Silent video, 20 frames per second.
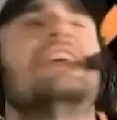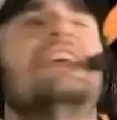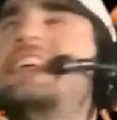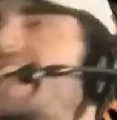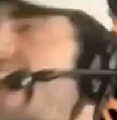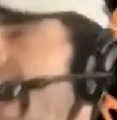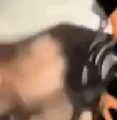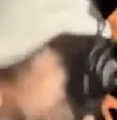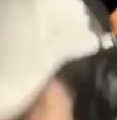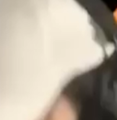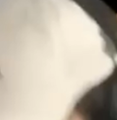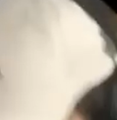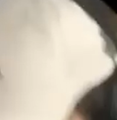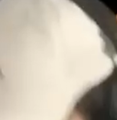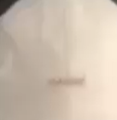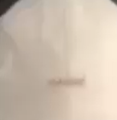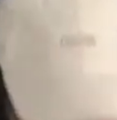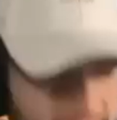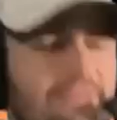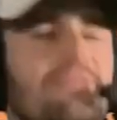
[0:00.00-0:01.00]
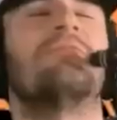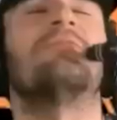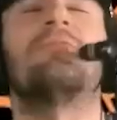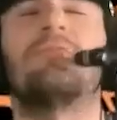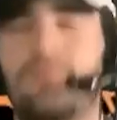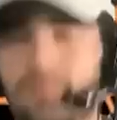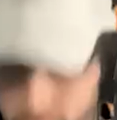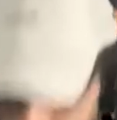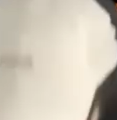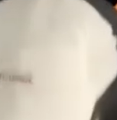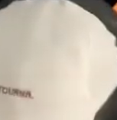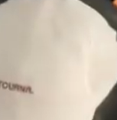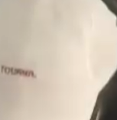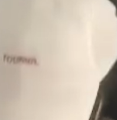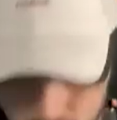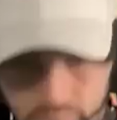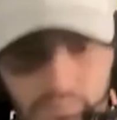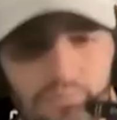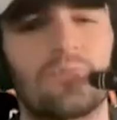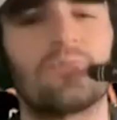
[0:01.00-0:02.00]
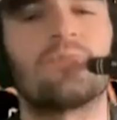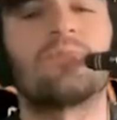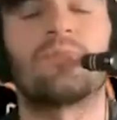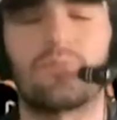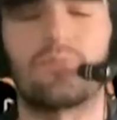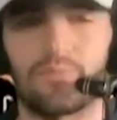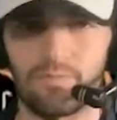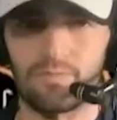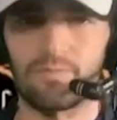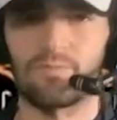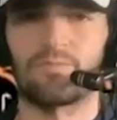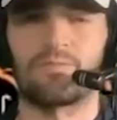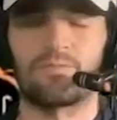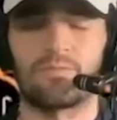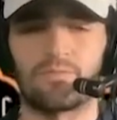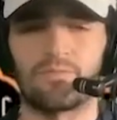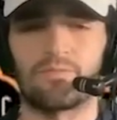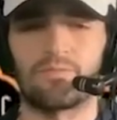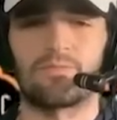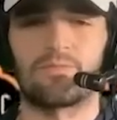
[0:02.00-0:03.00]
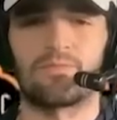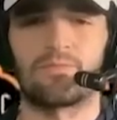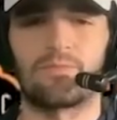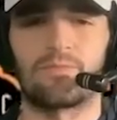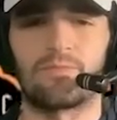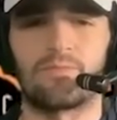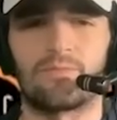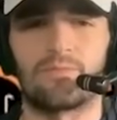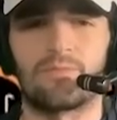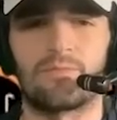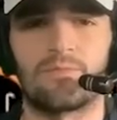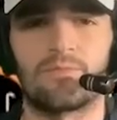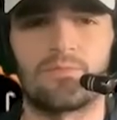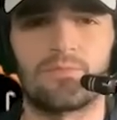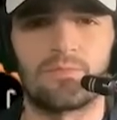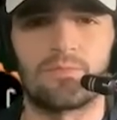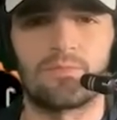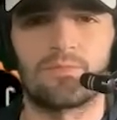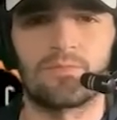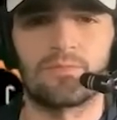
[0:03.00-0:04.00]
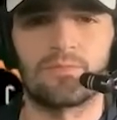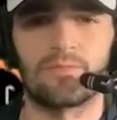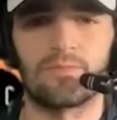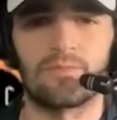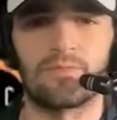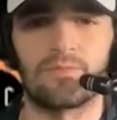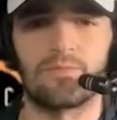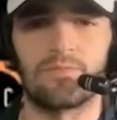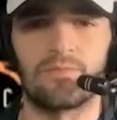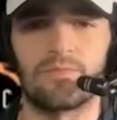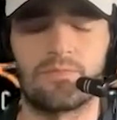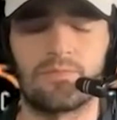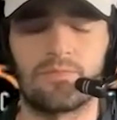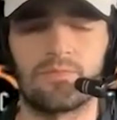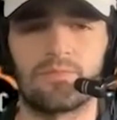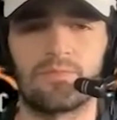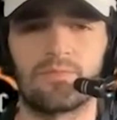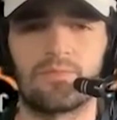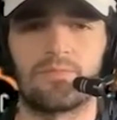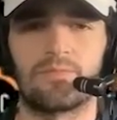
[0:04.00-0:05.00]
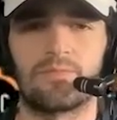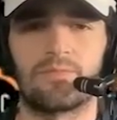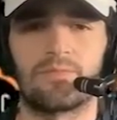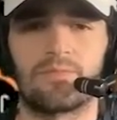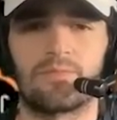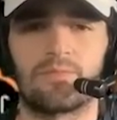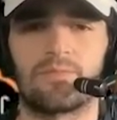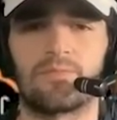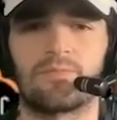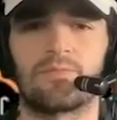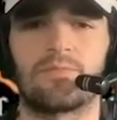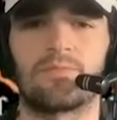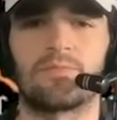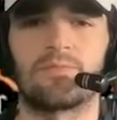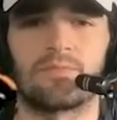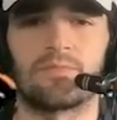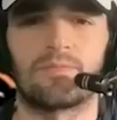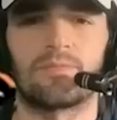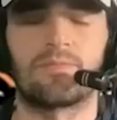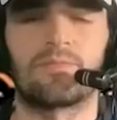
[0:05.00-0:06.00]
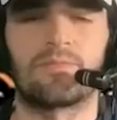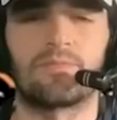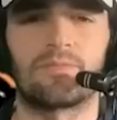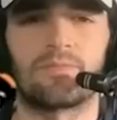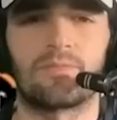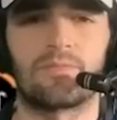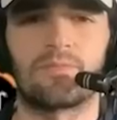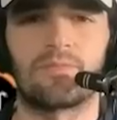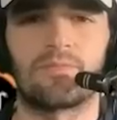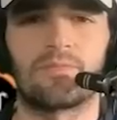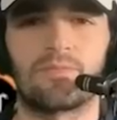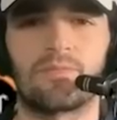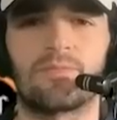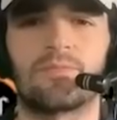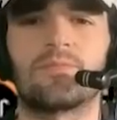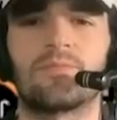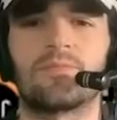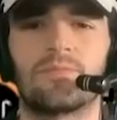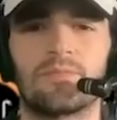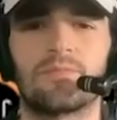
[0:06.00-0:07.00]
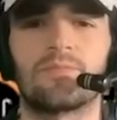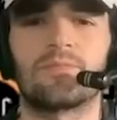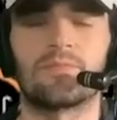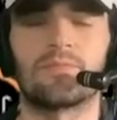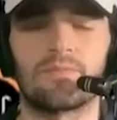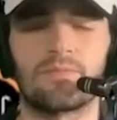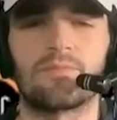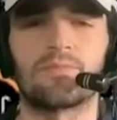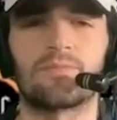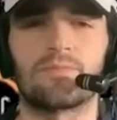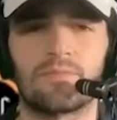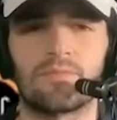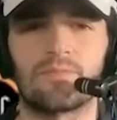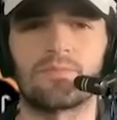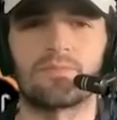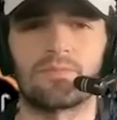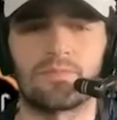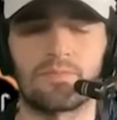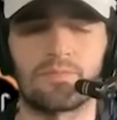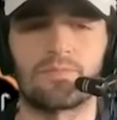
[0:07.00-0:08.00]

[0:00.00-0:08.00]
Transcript: [no speech]